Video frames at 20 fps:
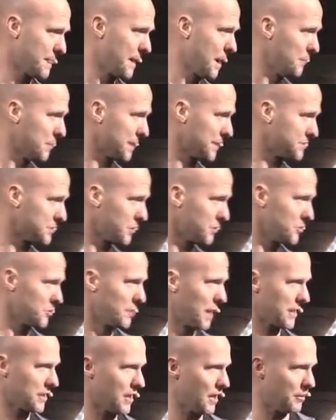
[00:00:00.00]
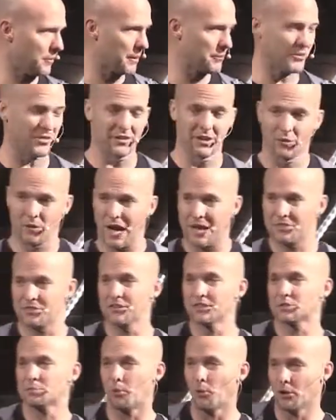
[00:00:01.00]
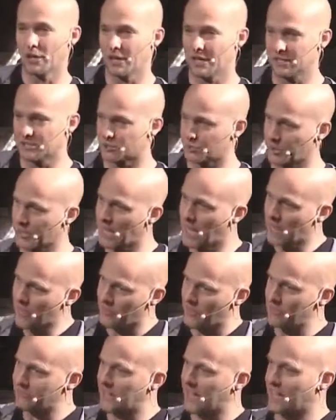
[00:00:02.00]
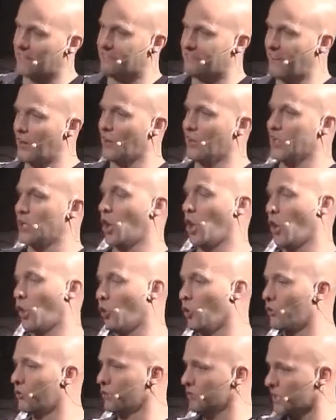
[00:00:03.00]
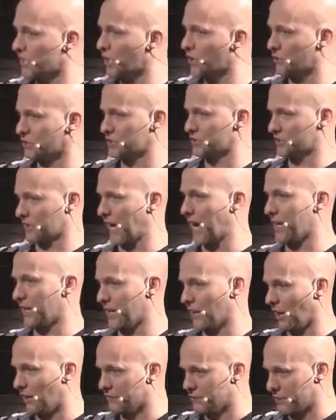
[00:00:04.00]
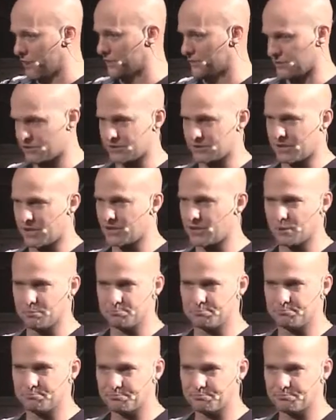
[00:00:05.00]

Because you got to remember, at this point in history, they've got a very earthly understanding of Jesus' kingdom.